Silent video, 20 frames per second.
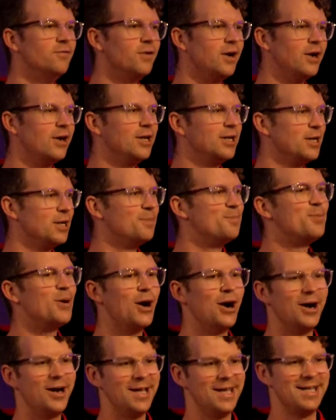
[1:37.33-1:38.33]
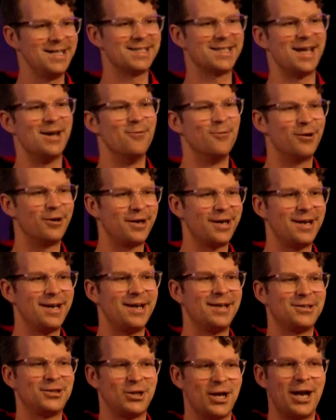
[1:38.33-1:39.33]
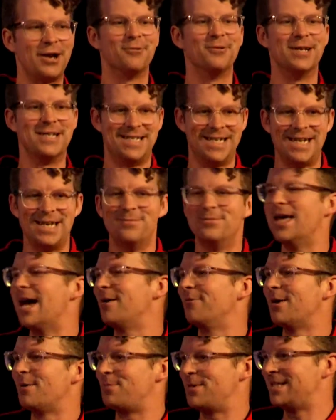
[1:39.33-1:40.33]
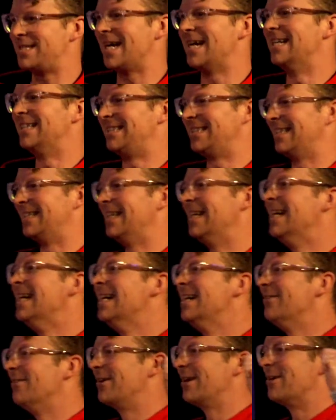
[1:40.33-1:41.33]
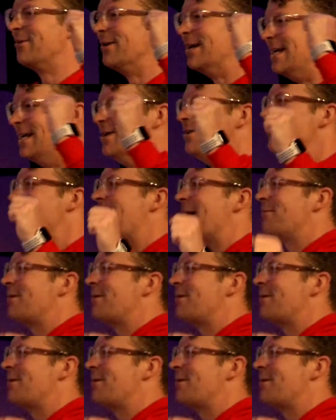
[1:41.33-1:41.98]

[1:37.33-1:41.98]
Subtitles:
very good parties, and we're going to try to redeem that reputation. We're going to renew that